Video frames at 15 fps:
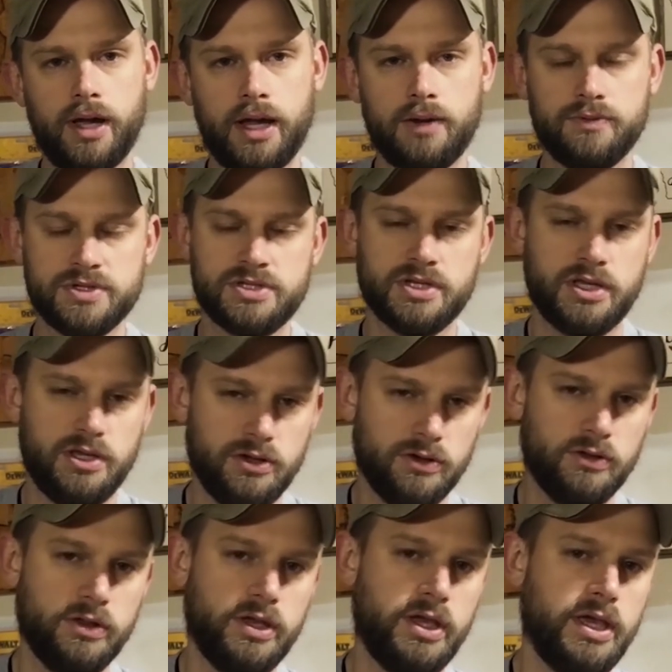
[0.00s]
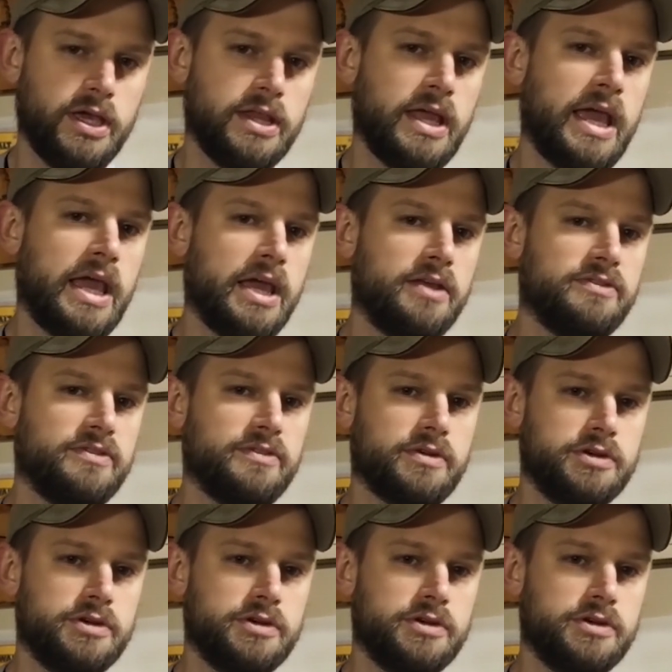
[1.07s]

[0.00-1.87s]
and it was securely in the hands of the